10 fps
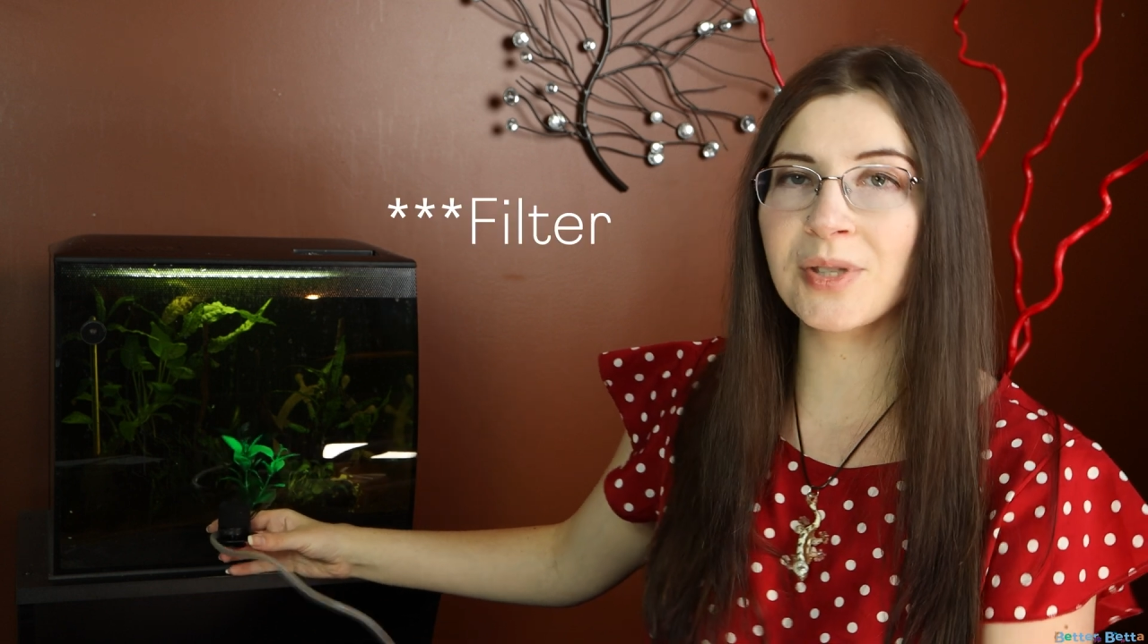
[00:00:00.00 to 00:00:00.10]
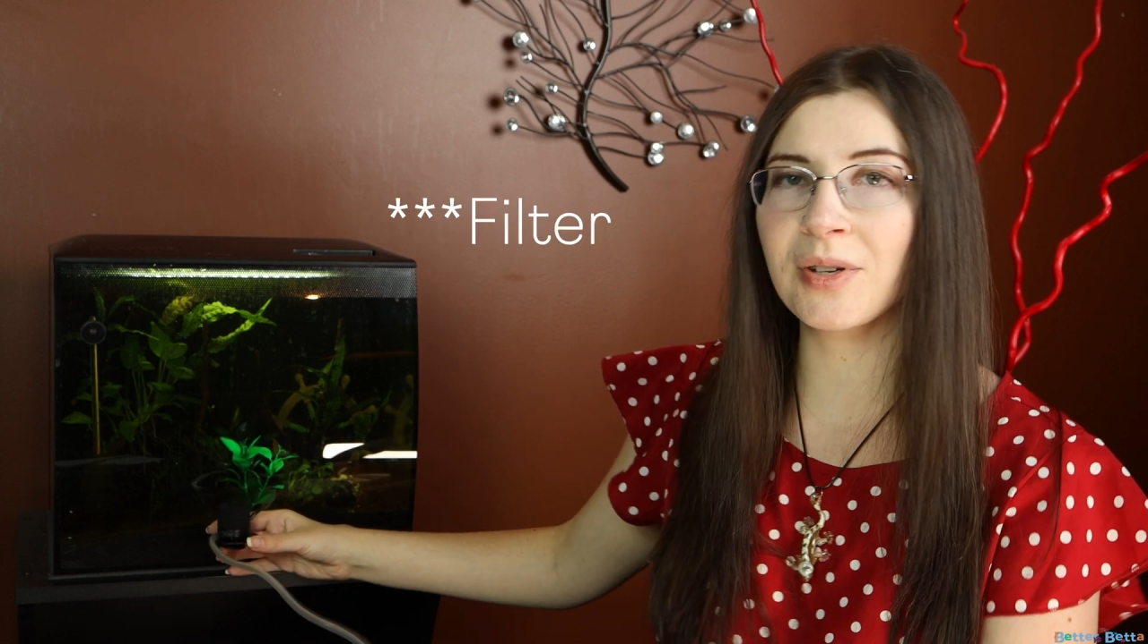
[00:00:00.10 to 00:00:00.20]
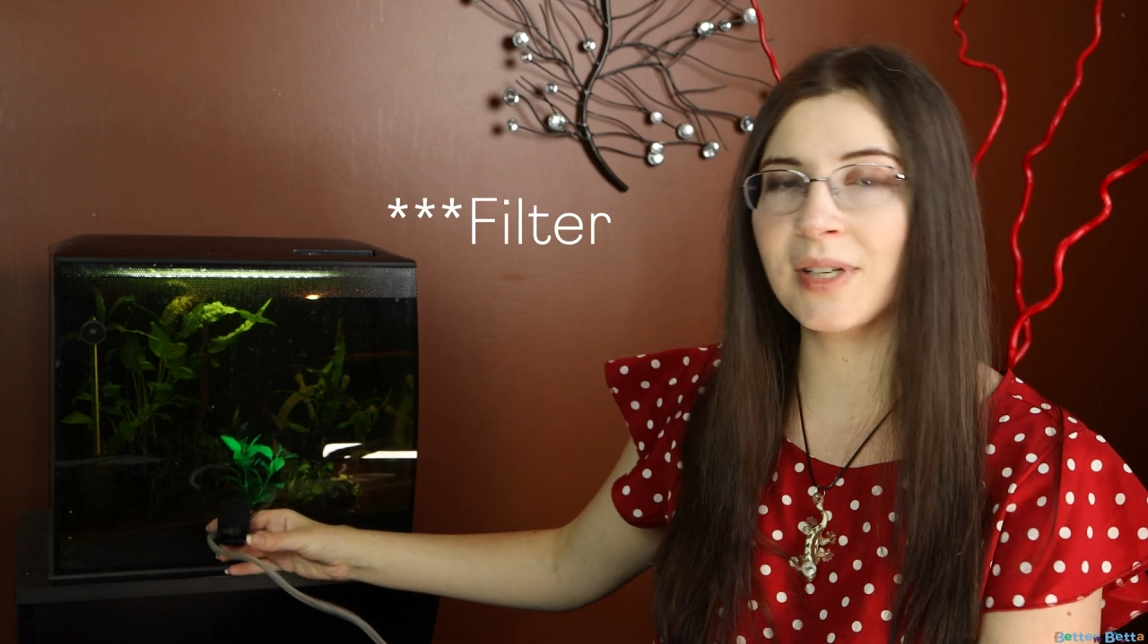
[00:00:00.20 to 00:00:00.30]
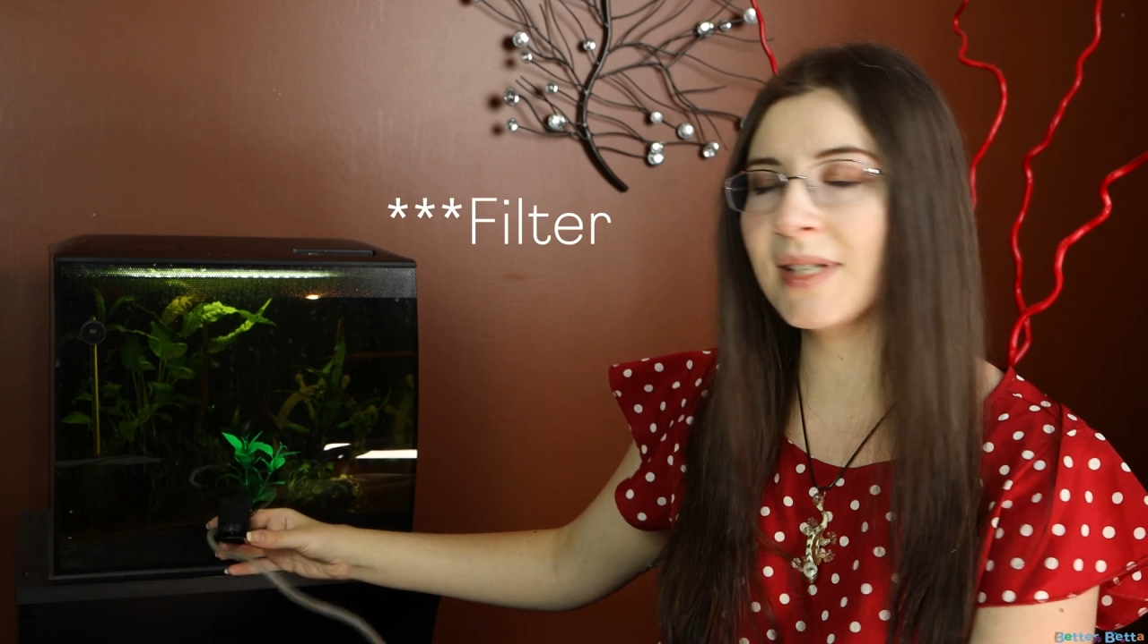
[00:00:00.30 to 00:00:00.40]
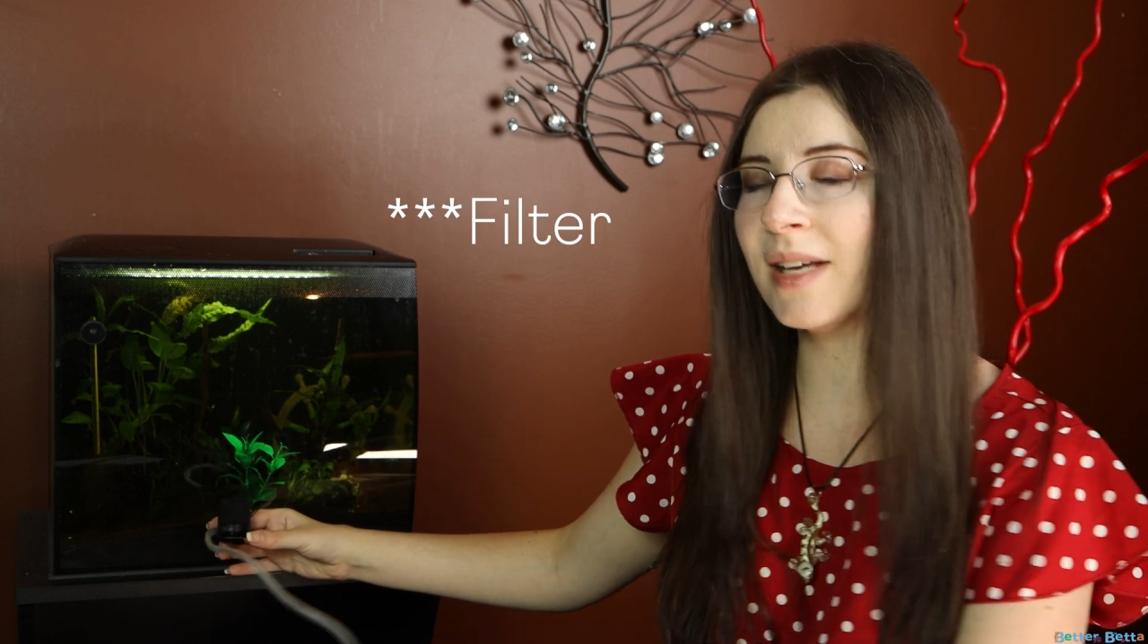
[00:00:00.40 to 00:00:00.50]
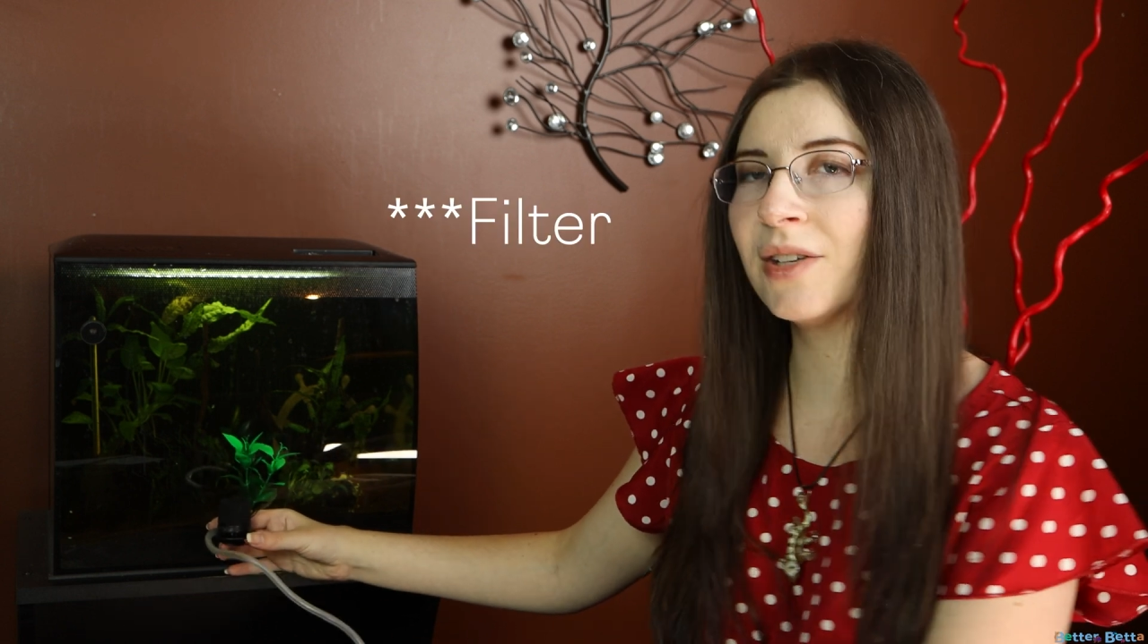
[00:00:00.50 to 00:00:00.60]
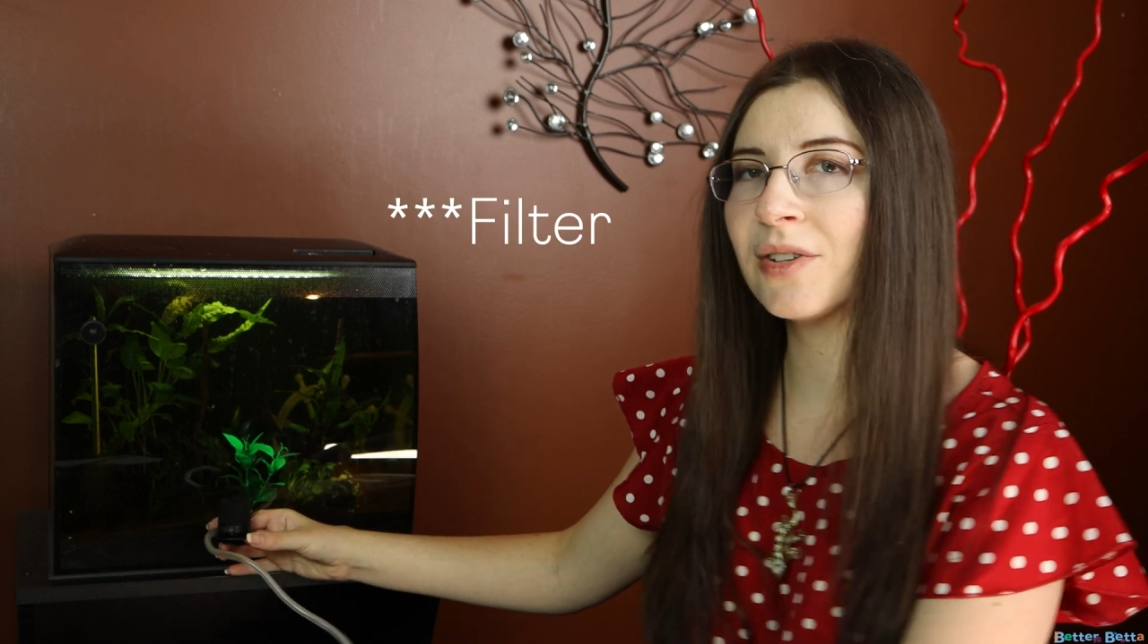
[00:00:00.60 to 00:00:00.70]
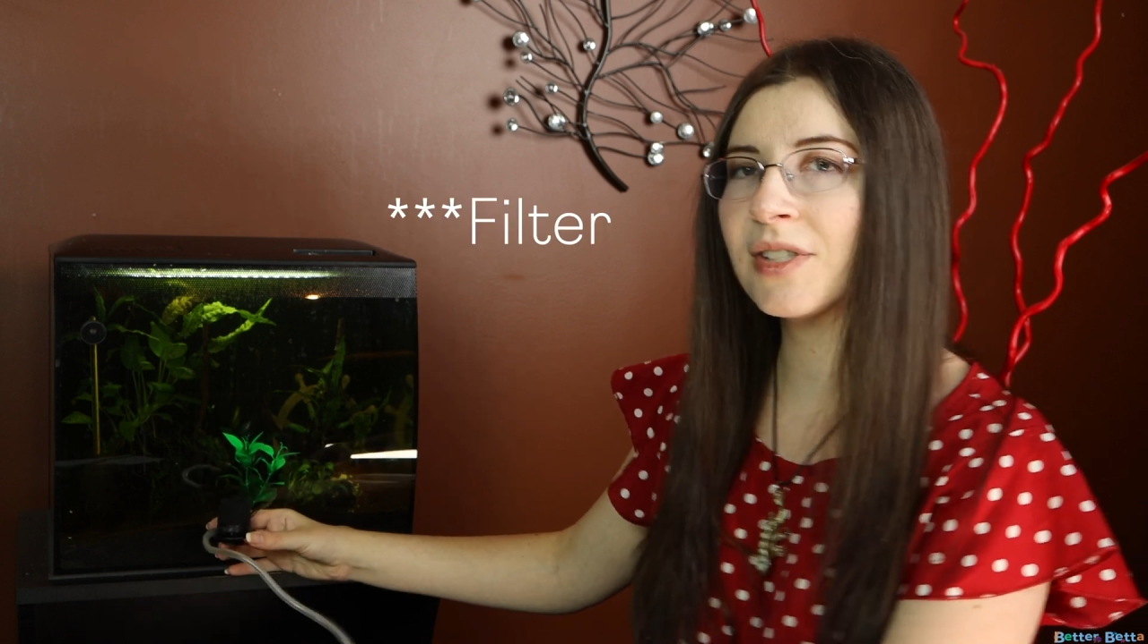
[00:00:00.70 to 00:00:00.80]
is going to sit in your